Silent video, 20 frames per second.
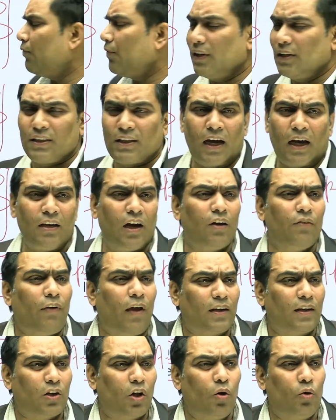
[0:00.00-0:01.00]
static
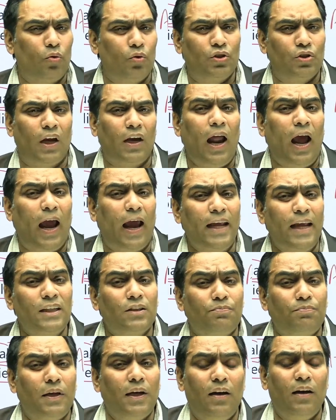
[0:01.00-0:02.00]
factual question has
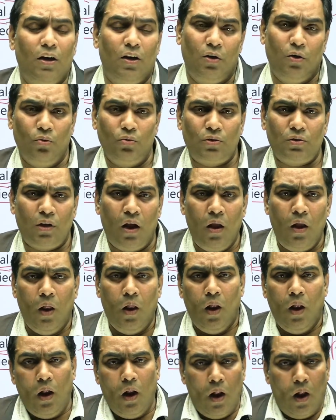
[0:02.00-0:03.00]
been reduced.
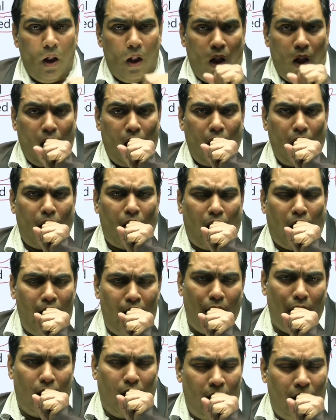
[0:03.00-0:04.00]

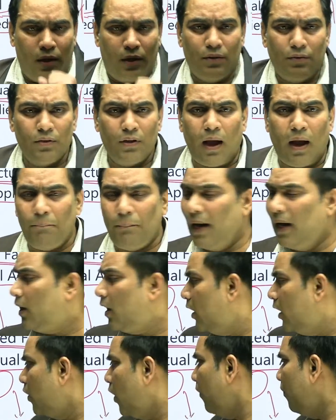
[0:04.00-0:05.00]
The
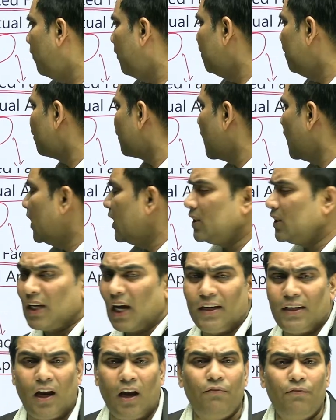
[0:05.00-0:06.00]
weightage of
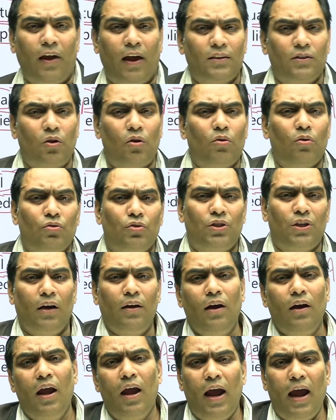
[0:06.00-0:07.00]
static factual question
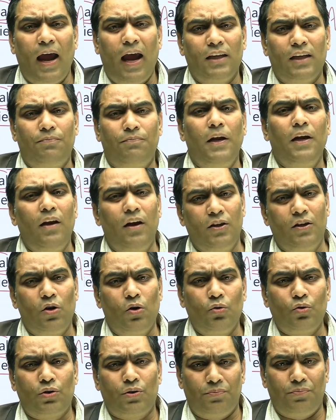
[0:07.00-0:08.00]
has been
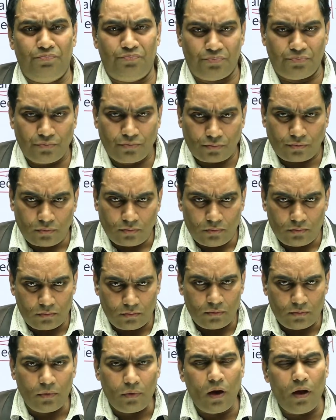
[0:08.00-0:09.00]
reduced,
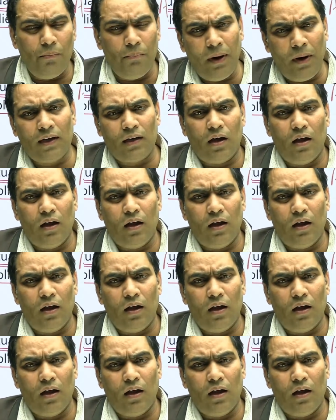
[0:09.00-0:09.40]
but